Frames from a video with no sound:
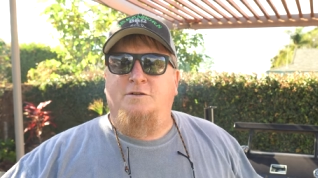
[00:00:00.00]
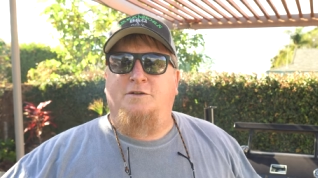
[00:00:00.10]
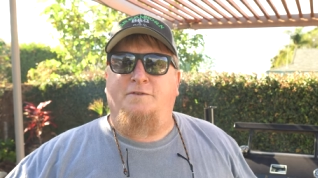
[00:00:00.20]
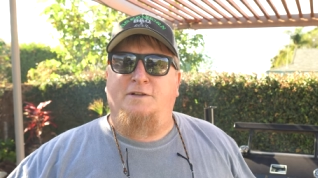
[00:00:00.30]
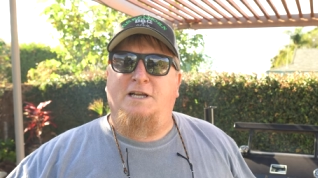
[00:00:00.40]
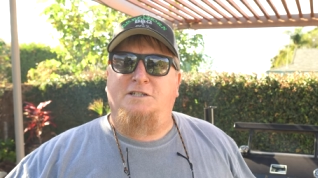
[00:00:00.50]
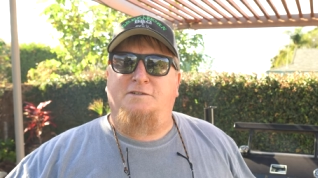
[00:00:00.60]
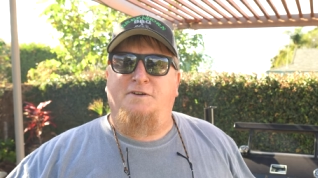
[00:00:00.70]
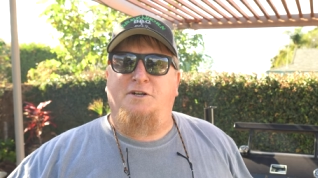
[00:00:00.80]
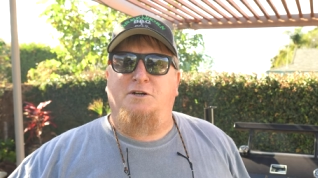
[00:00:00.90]
So if you like
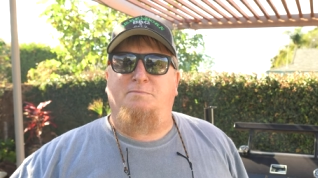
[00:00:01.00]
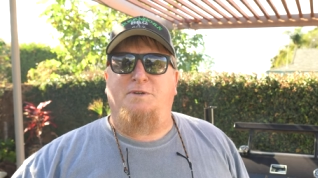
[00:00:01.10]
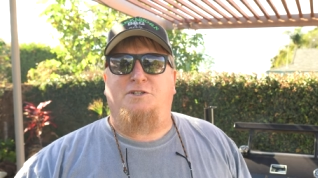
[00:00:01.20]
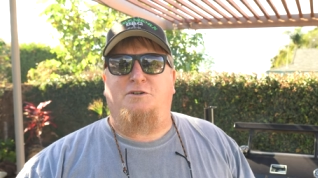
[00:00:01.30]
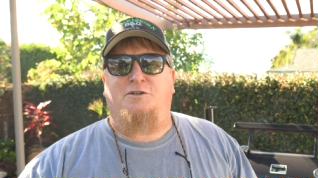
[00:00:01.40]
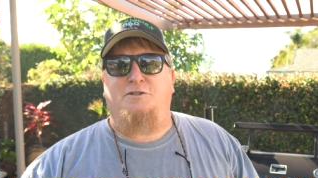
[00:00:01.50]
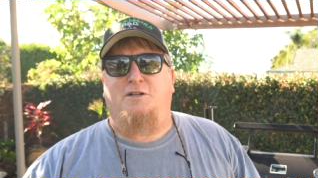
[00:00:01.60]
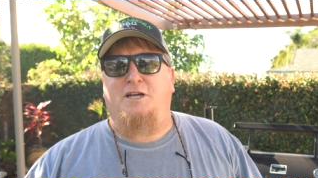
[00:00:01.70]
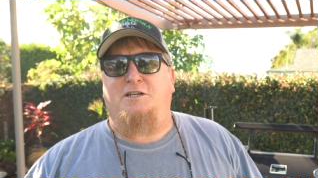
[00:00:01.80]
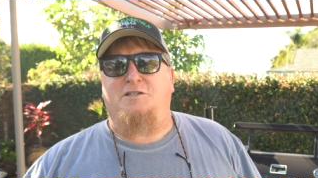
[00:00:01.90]
this video, be sure to
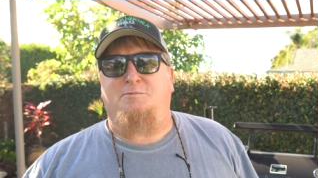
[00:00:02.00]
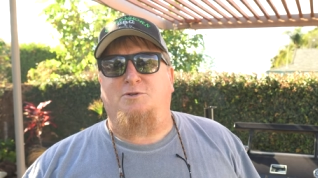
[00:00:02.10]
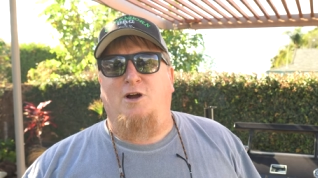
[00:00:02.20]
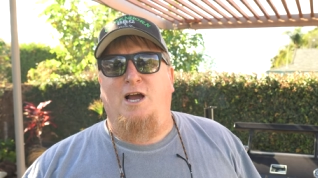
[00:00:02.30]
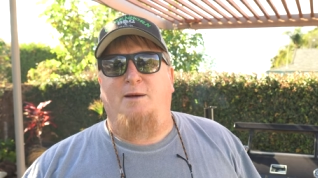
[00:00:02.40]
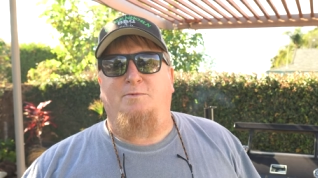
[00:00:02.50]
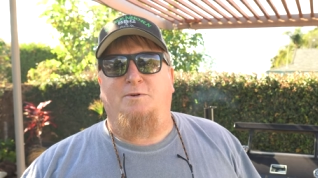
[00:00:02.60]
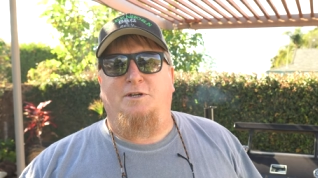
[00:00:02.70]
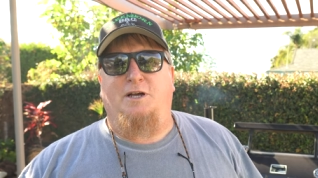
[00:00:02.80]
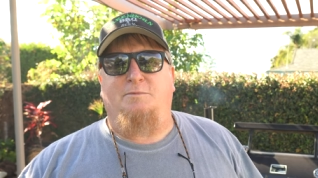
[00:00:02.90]
like and subscribe. It
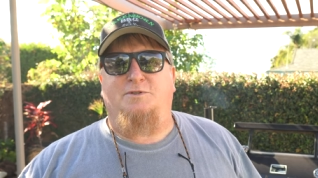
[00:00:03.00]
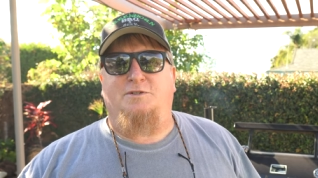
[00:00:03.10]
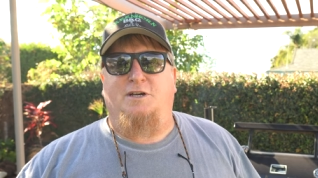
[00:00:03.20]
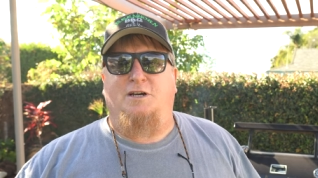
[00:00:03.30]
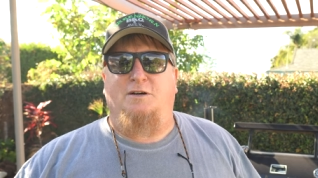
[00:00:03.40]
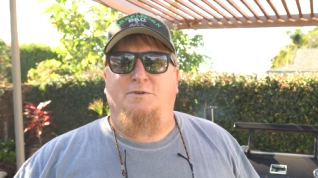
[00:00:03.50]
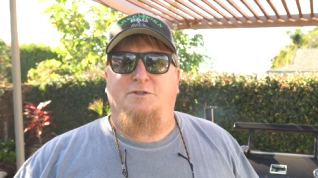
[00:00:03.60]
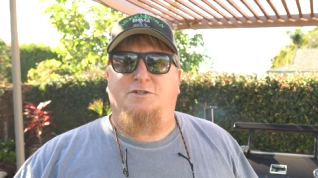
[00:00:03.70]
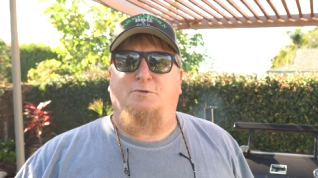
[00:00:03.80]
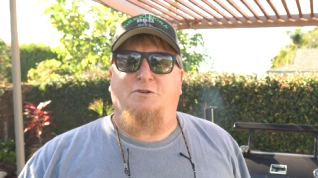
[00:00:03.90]
really helps uh, when
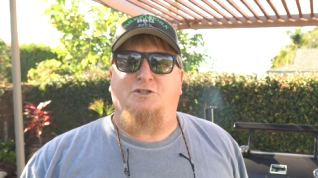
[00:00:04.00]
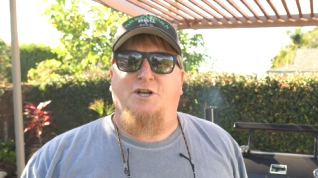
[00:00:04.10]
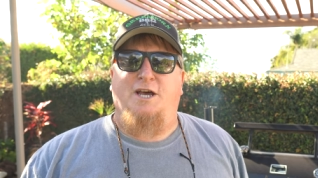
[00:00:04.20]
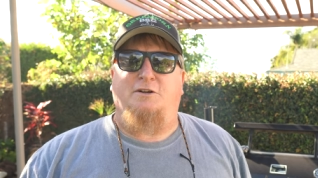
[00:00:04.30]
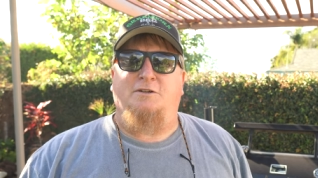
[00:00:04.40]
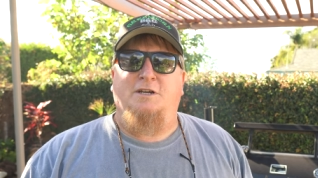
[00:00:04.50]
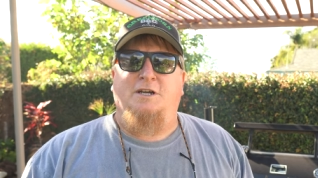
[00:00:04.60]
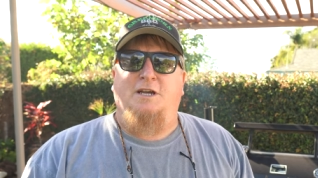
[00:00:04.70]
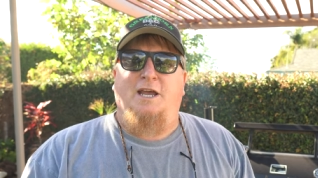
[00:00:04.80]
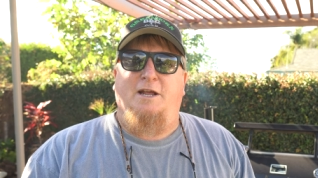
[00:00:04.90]
you support the channel.
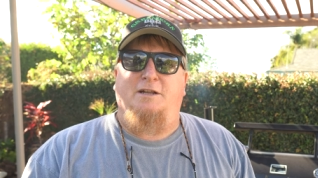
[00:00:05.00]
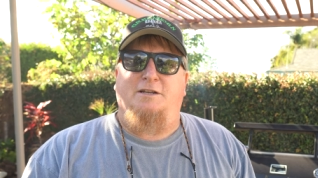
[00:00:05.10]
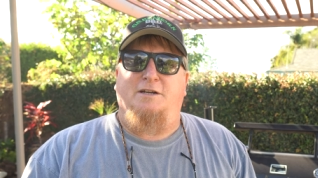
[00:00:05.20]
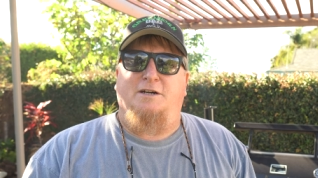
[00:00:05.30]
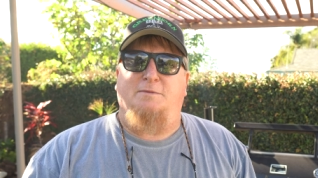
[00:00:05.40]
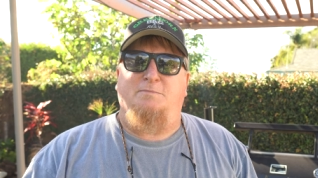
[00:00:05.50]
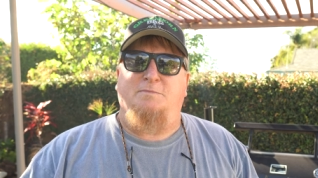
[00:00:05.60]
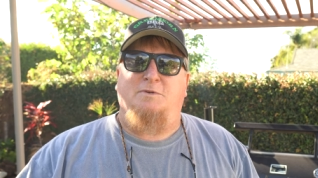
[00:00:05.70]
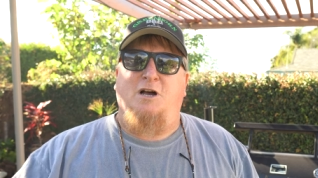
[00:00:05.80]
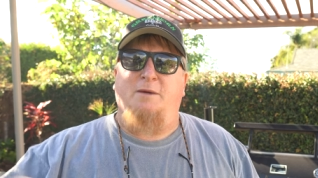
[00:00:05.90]

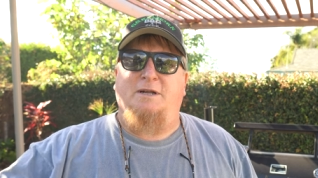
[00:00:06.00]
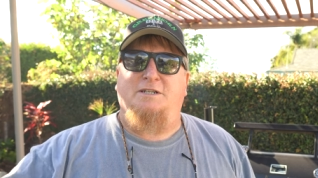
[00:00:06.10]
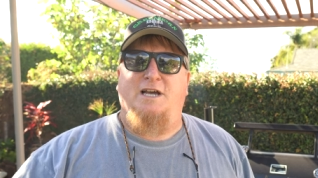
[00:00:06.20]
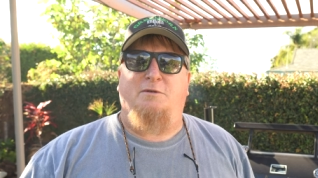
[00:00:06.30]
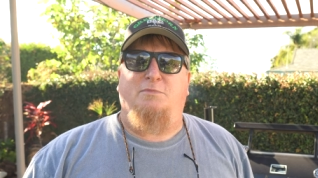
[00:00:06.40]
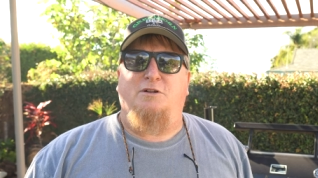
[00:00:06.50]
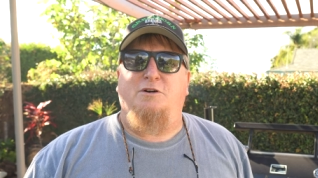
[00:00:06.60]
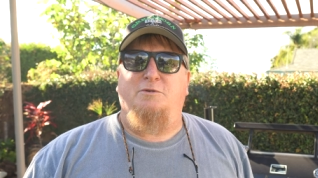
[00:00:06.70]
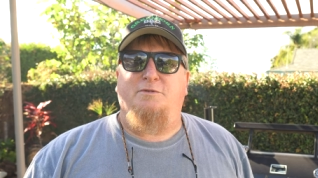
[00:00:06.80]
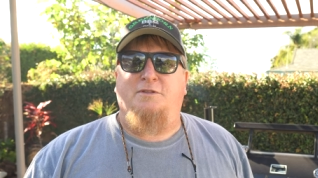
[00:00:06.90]
And comment down
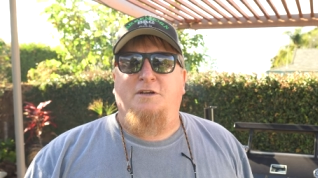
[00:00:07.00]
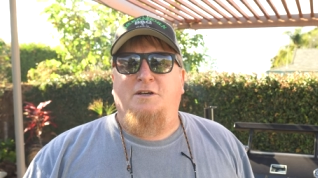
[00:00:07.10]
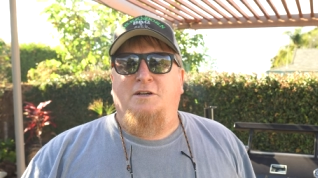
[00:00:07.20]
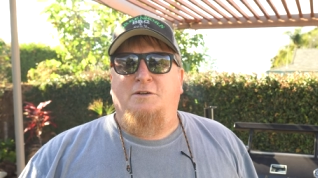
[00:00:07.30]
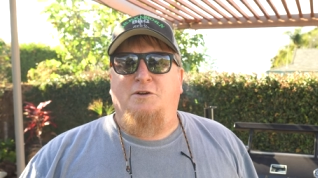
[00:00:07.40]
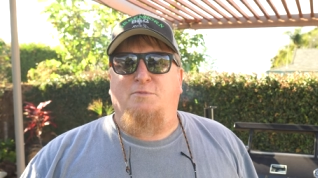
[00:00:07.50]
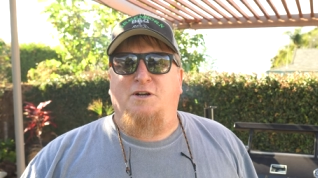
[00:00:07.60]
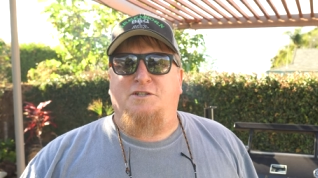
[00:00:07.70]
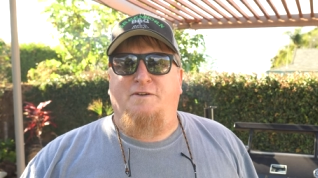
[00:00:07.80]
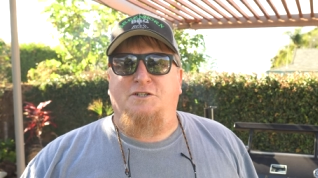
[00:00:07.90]
below with your
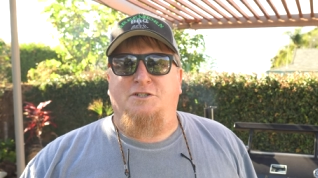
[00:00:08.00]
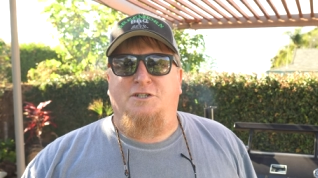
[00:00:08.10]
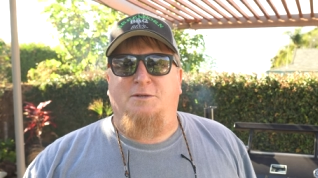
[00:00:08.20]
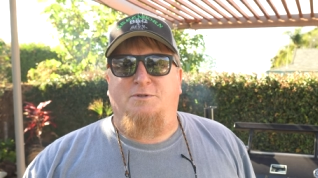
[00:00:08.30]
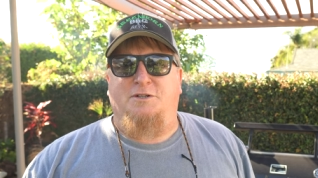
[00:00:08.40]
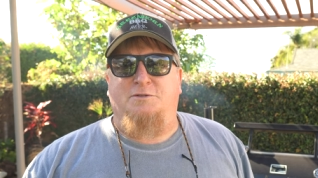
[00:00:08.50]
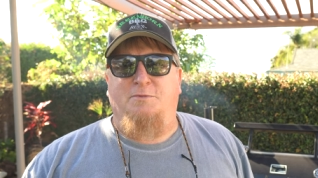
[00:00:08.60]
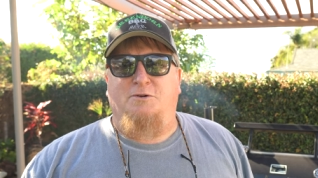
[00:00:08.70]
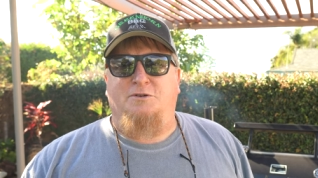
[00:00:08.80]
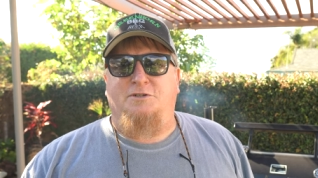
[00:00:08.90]
preservation tips on
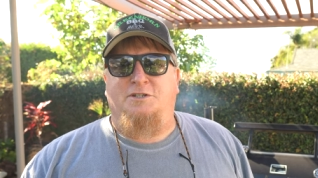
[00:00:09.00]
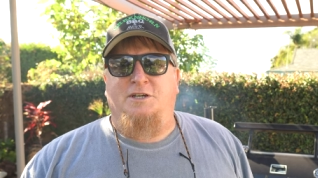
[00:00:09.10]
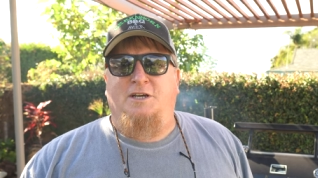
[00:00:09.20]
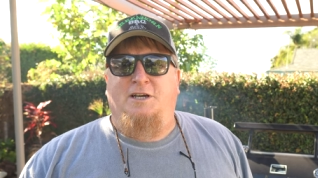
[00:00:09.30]
smokers.